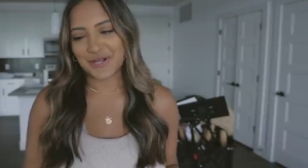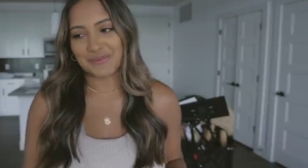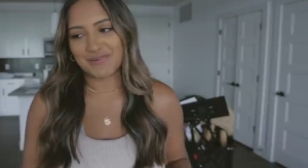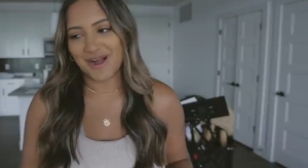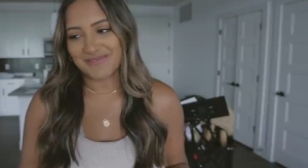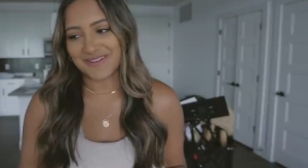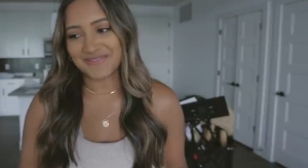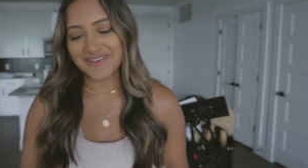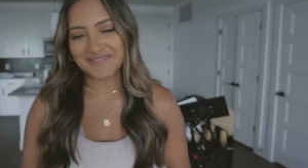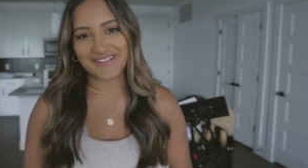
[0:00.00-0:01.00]
little
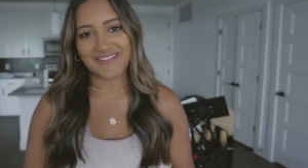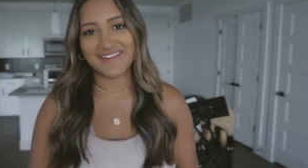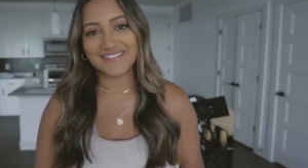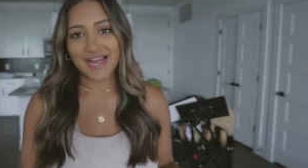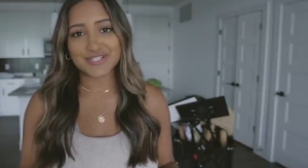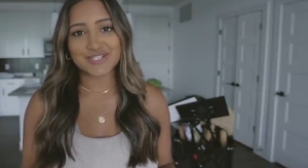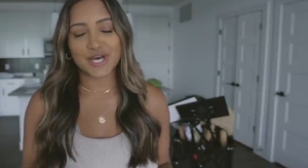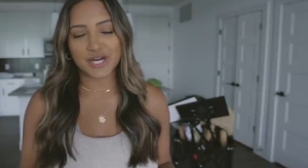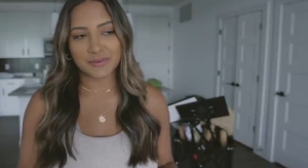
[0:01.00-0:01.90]
problem in my life. I just thought